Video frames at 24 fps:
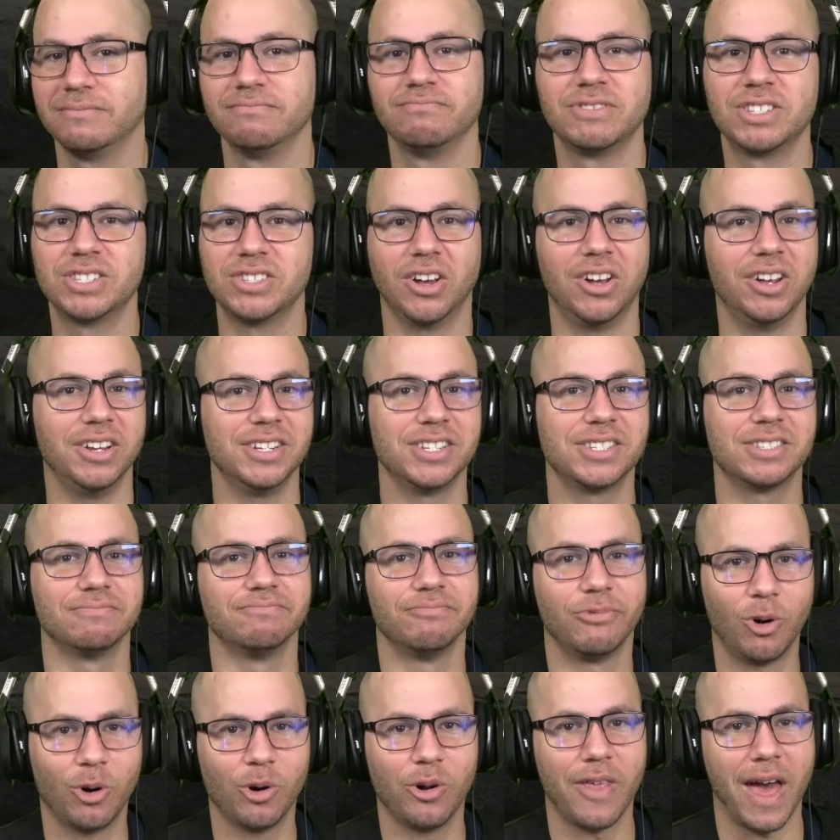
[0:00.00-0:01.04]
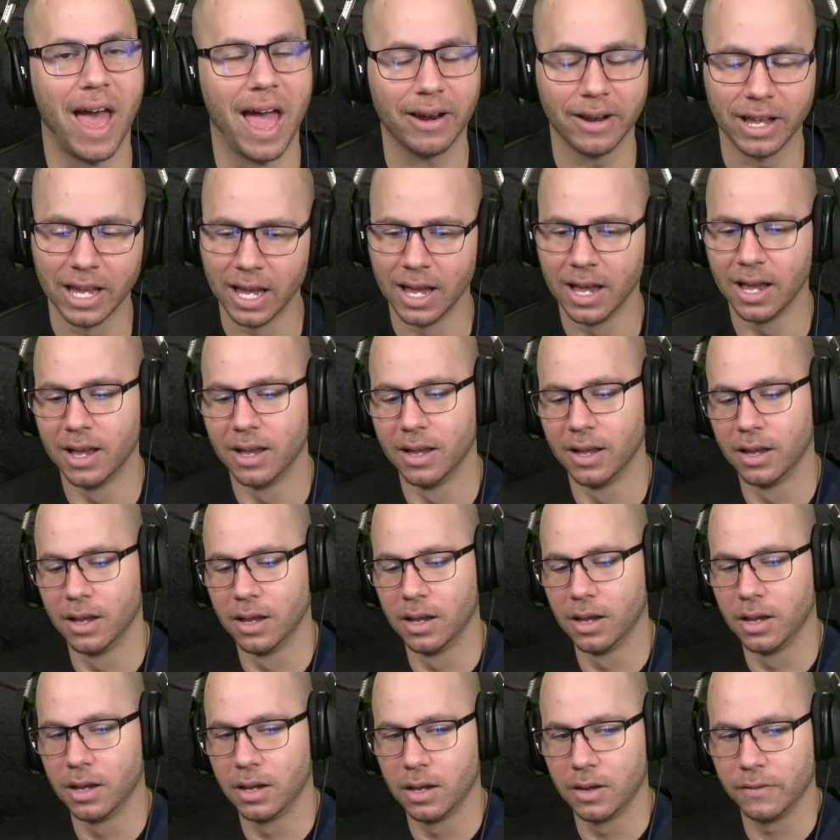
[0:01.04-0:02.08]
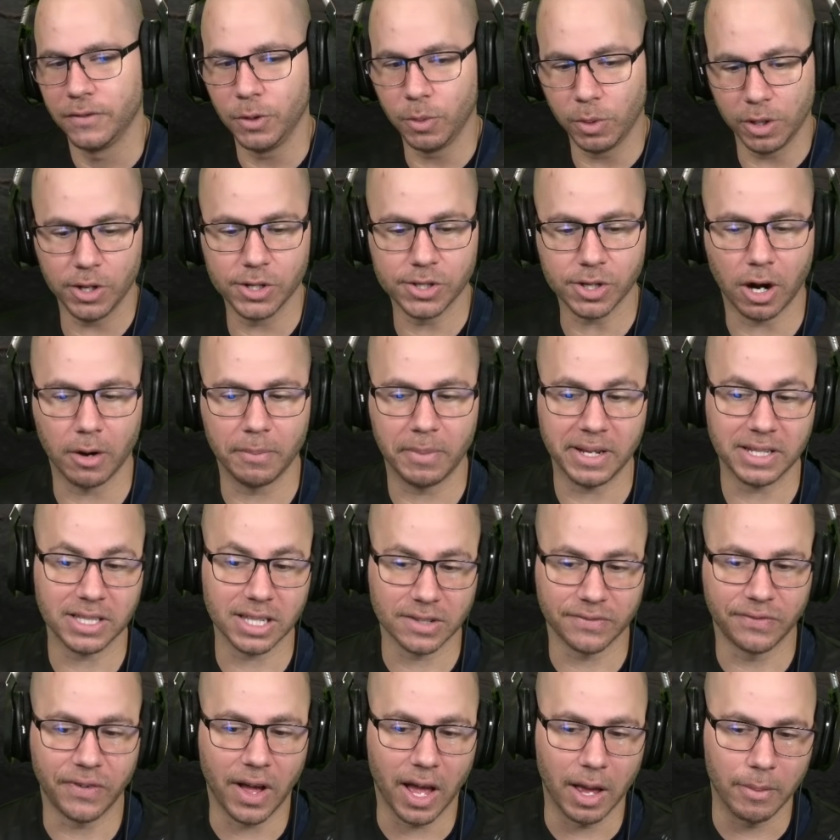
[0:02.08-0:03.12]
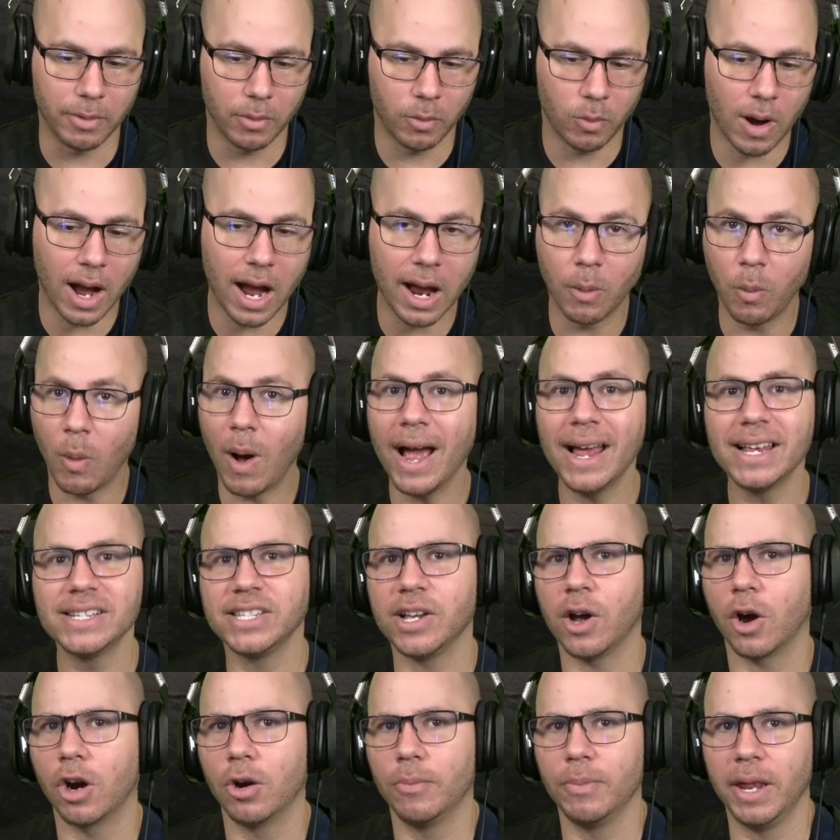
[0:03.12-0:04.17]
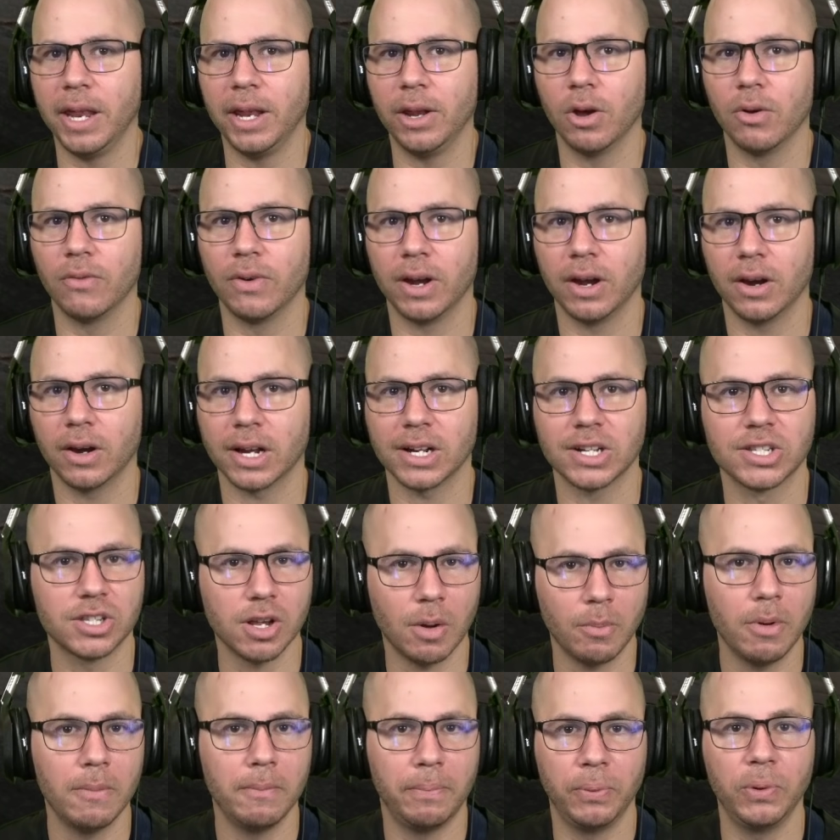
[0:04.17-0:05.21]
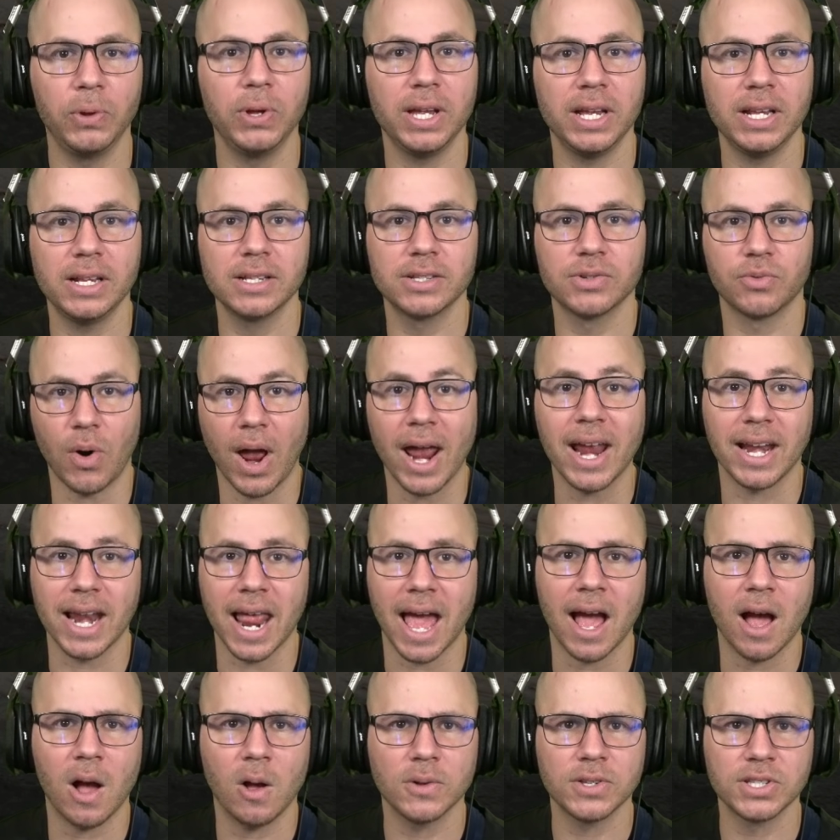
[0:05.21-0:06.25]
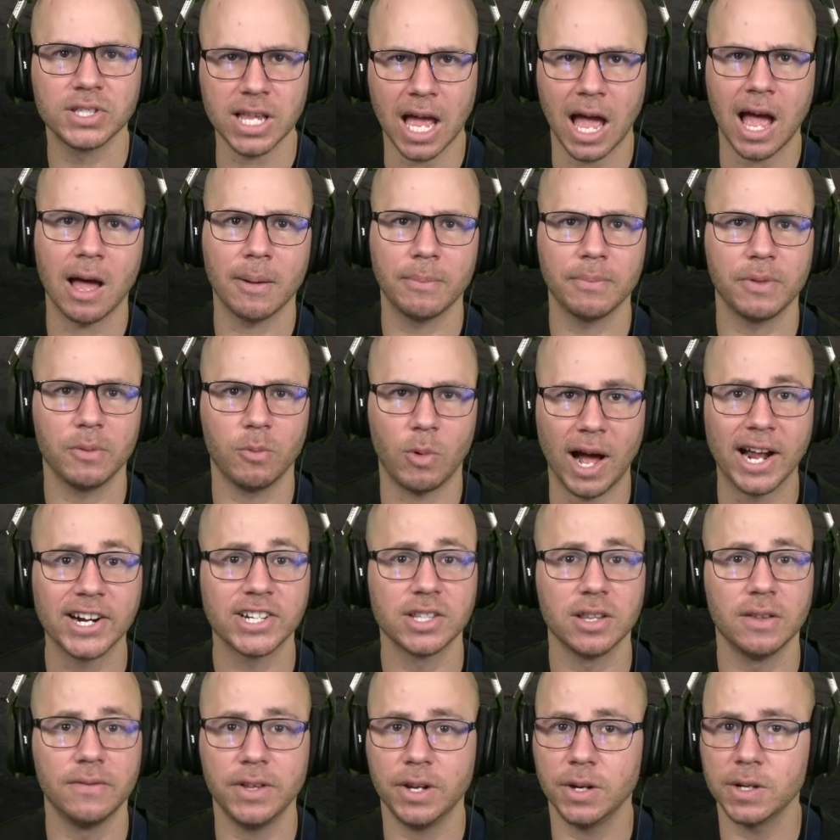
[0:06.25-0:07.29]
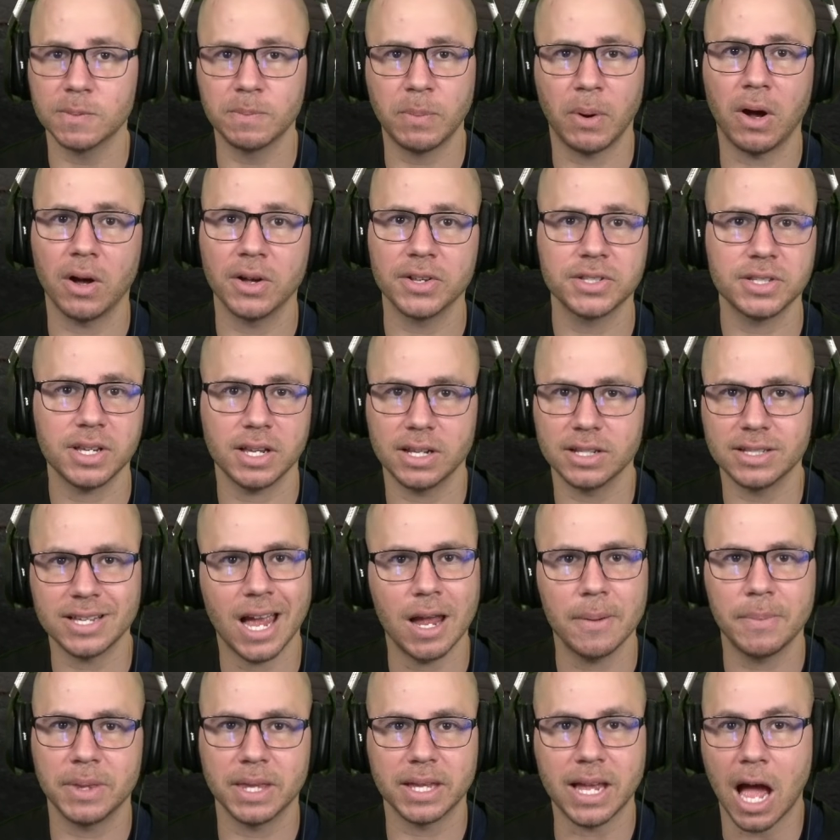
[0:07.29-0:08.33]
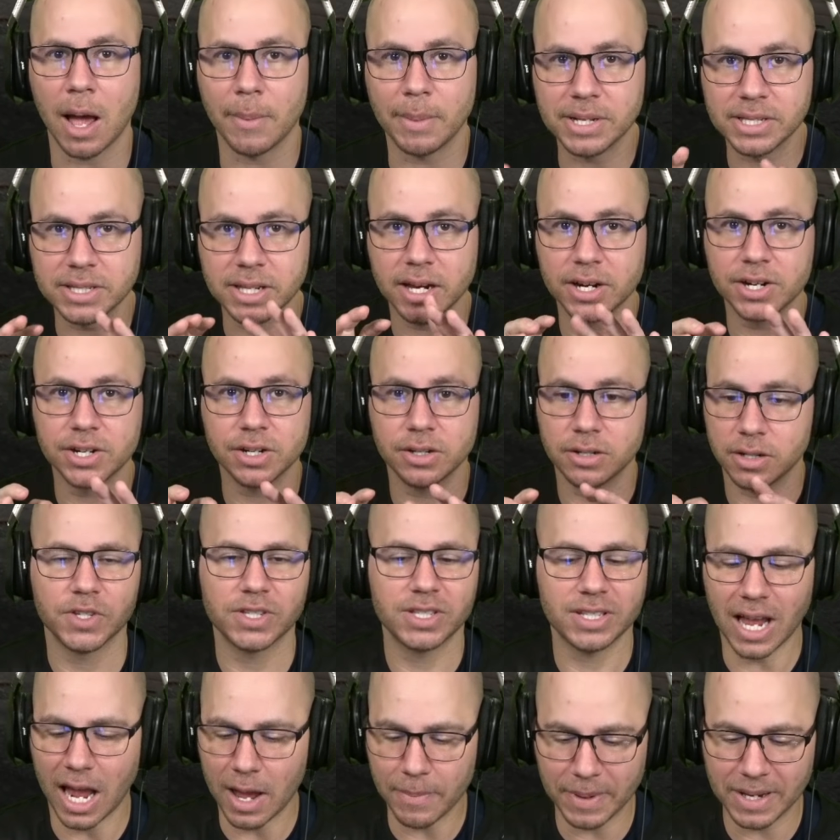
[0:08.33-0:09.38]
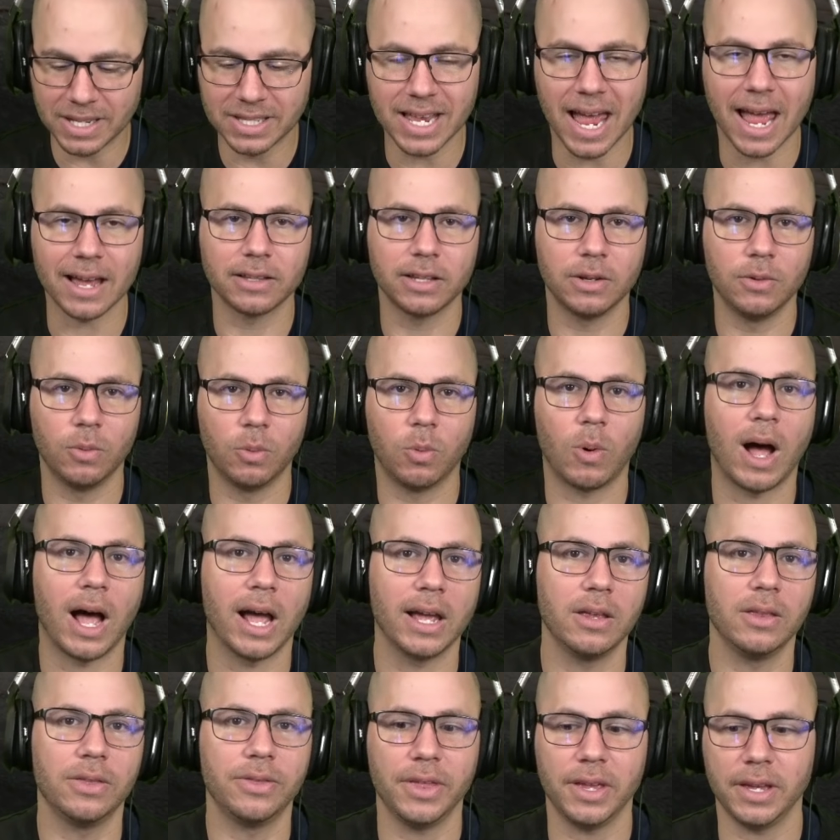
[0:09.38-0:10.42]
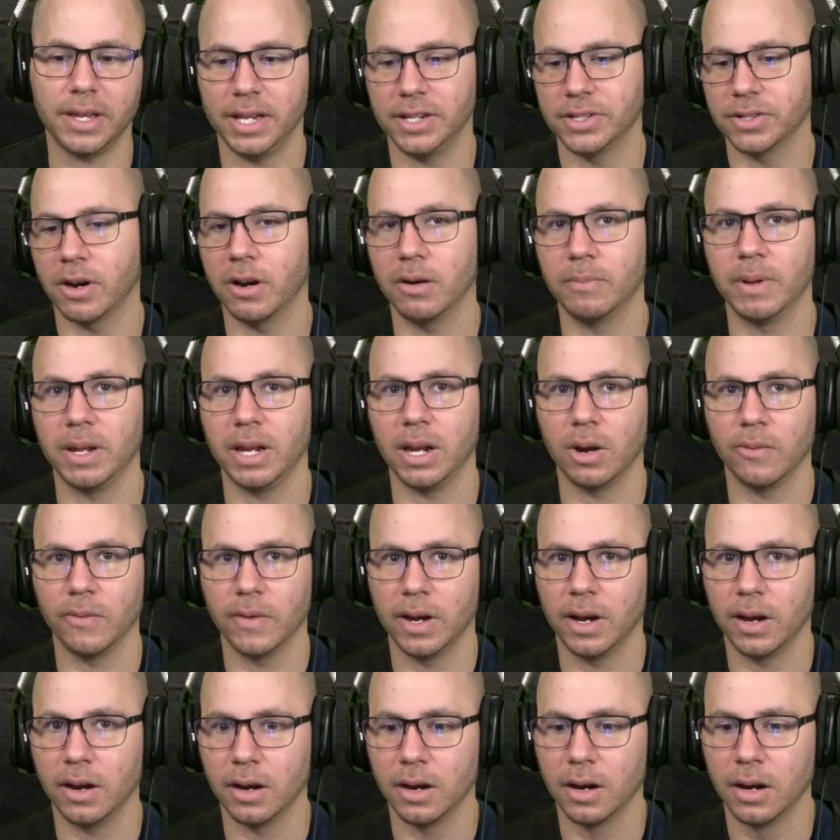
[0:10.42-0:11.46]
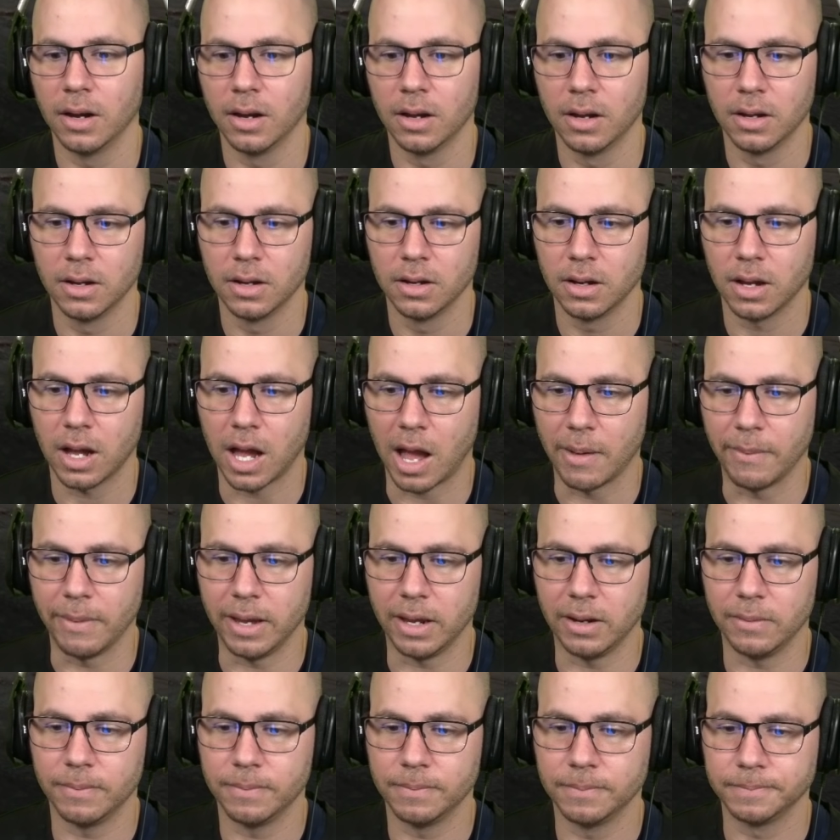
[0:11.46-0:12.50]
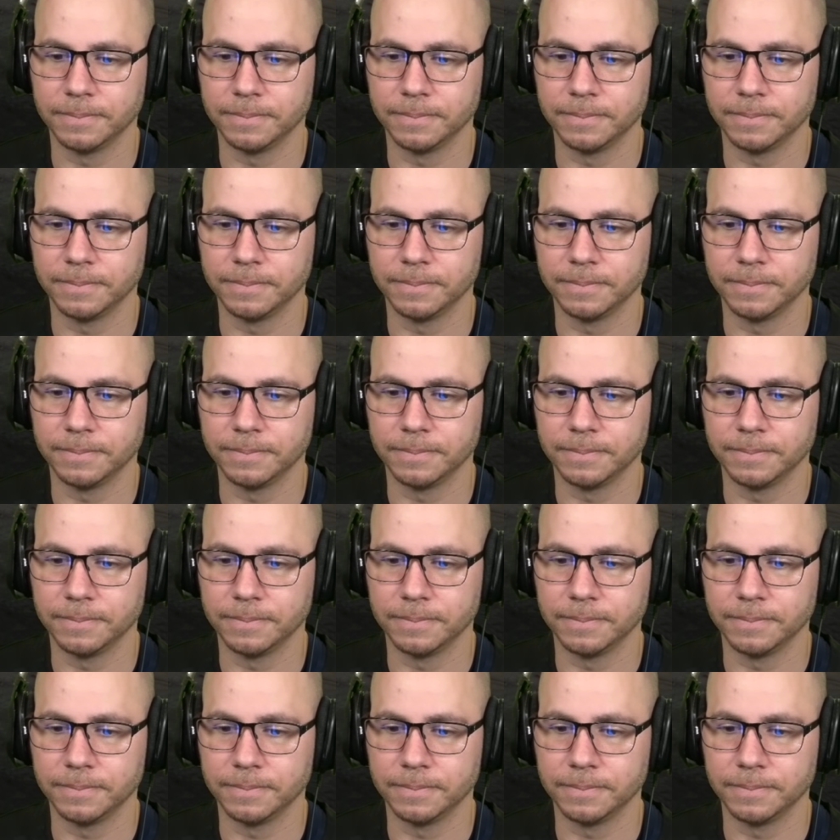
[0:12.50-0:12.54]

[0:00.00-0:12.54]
Stuns or that. If you want to use heartbeats, that's fine. But why is he heartbeating over here? Can someone please right now stop watching the videos, pause it, and type in the comment section. Just type exactly why you think he's heartbeating over here. I mean,